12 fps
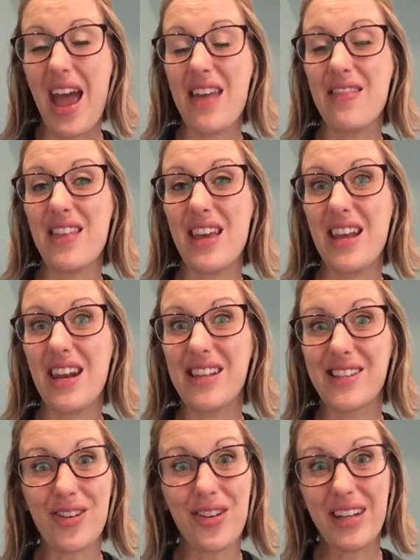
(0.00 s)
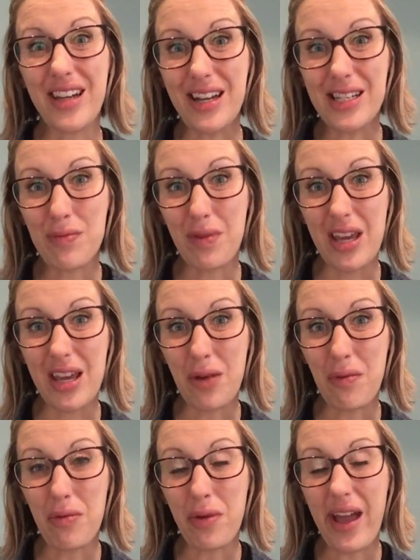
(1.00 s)
And then starting next week,
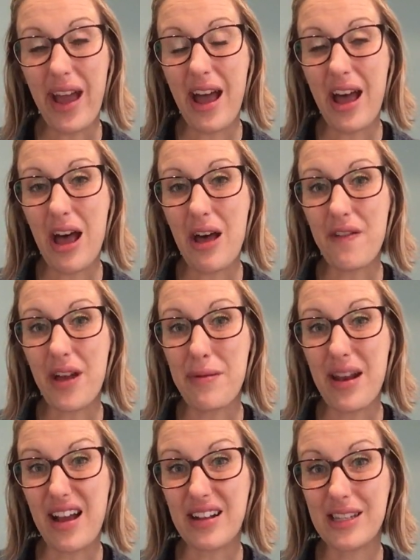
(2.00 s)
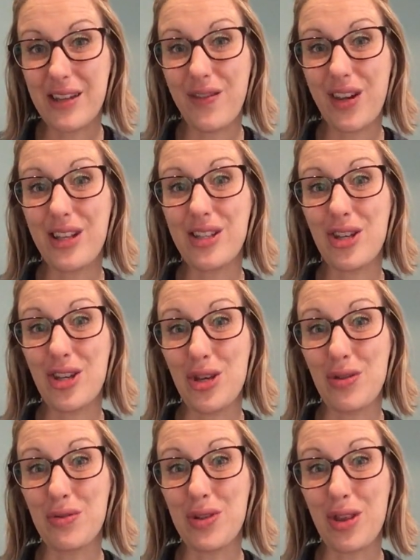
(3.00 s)
we will have um, an activity to
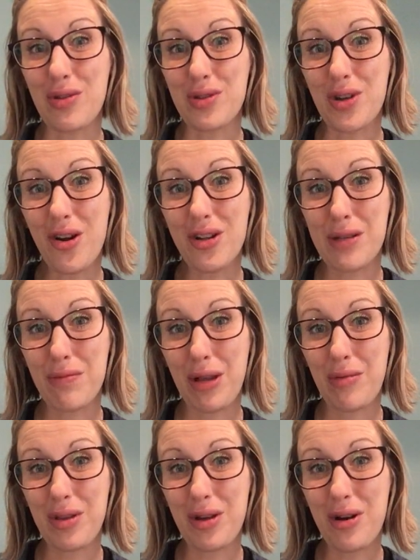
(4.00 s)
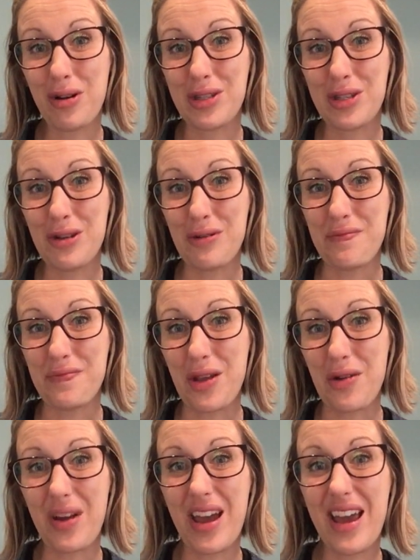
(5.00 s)
use those cards and play with the cards too.
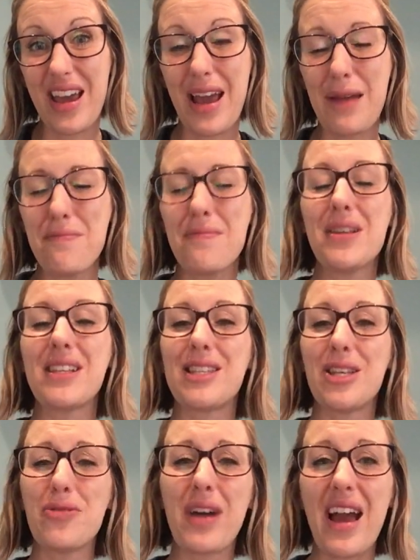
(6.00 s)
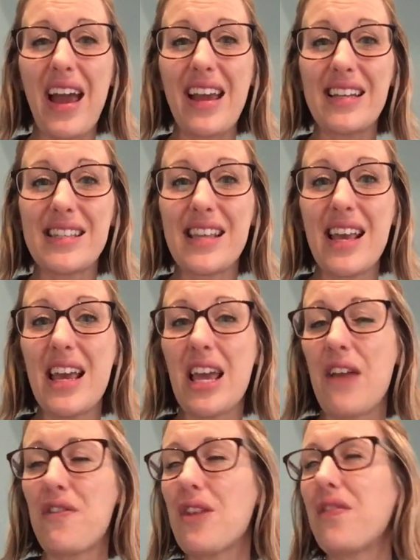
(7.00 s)
Okay, I miss you guys.
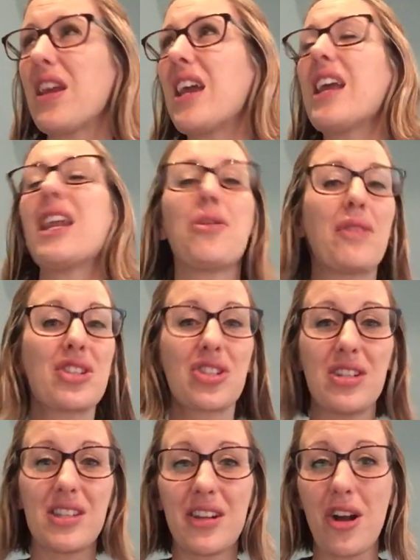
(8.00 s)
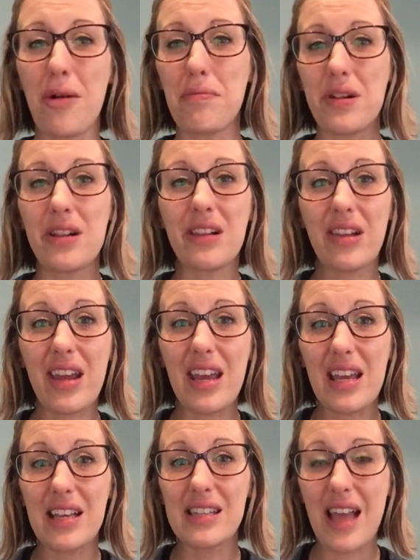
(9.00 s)
If you have any questions at all,
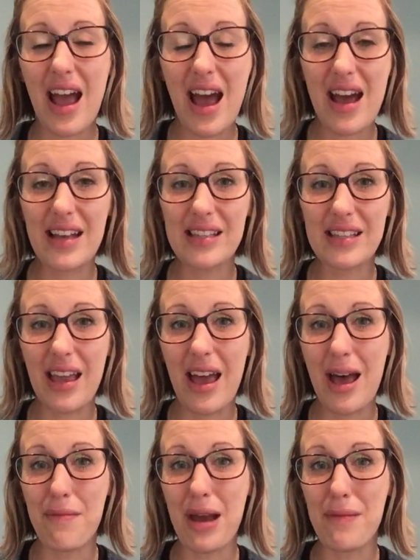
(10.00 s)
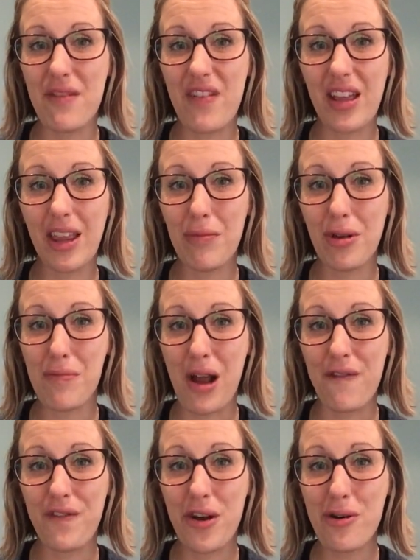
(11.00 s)
please ask. Um, I'm available by
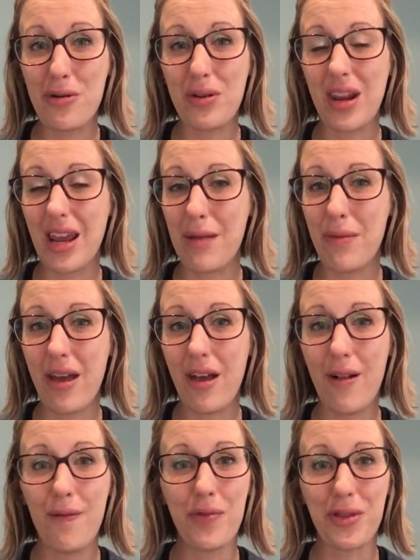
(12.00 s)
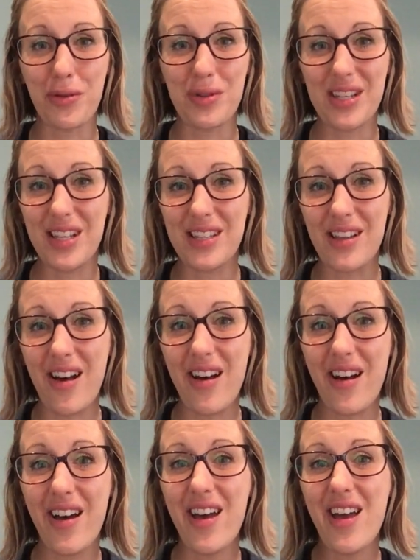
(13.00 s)
phone, email, through
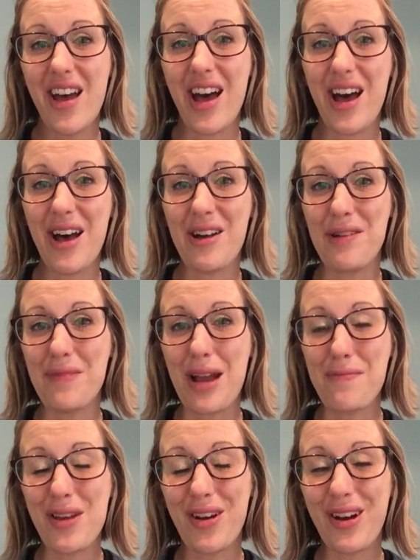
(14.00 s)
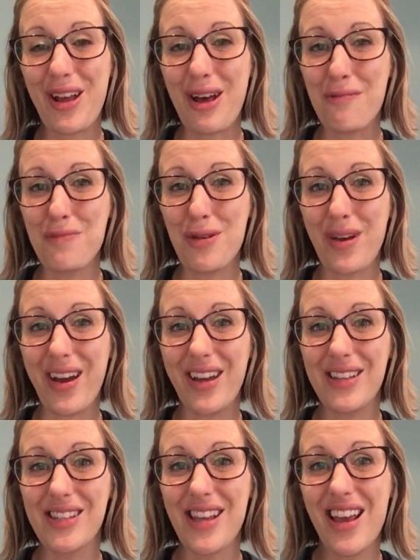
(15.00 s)
Seesaw. Um, I'm here to help you
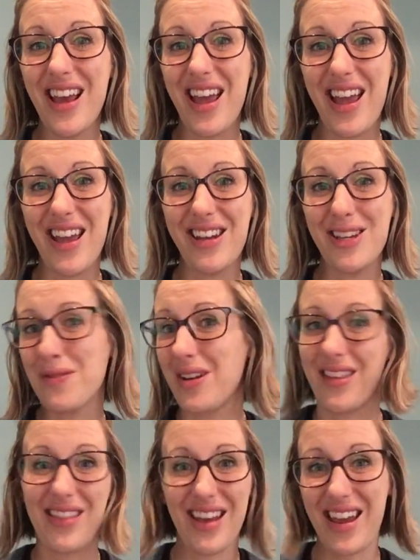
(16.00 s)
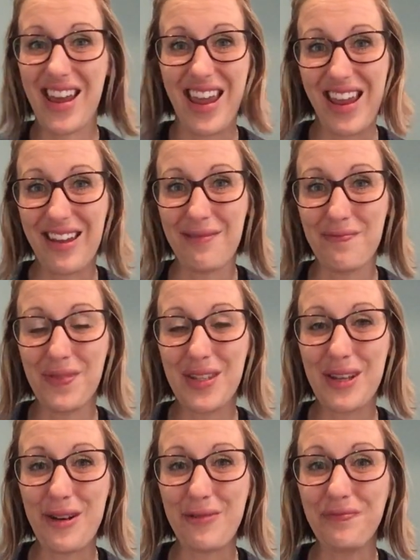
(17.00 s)
guys and do anything I can.
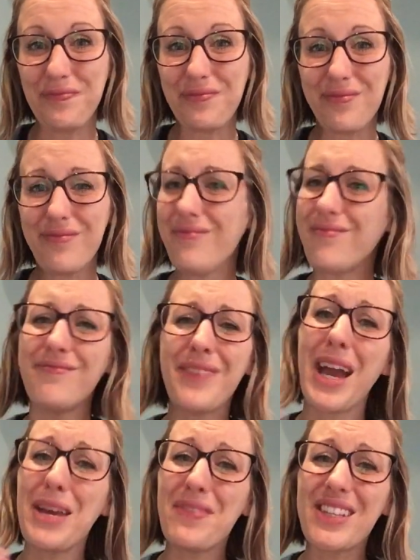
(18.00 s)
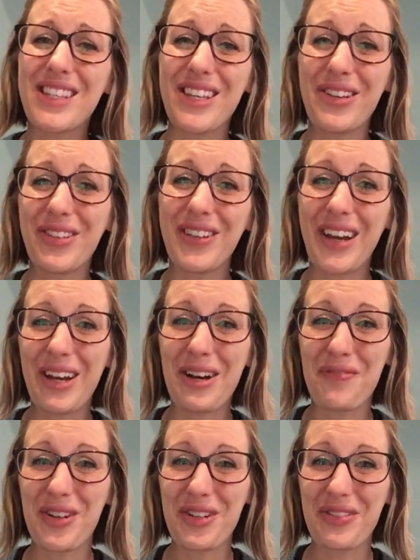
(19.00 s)
So I miss you. I
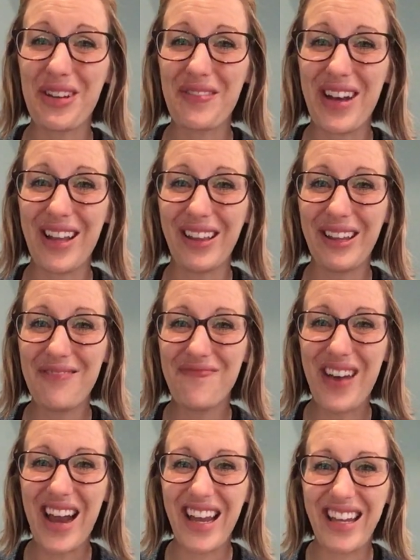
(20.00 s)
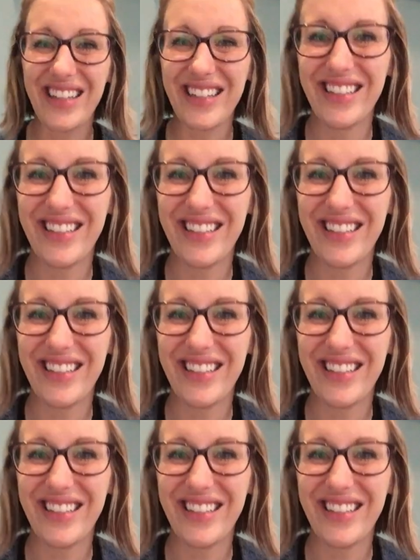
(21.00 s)
hope you're doing well. Bye.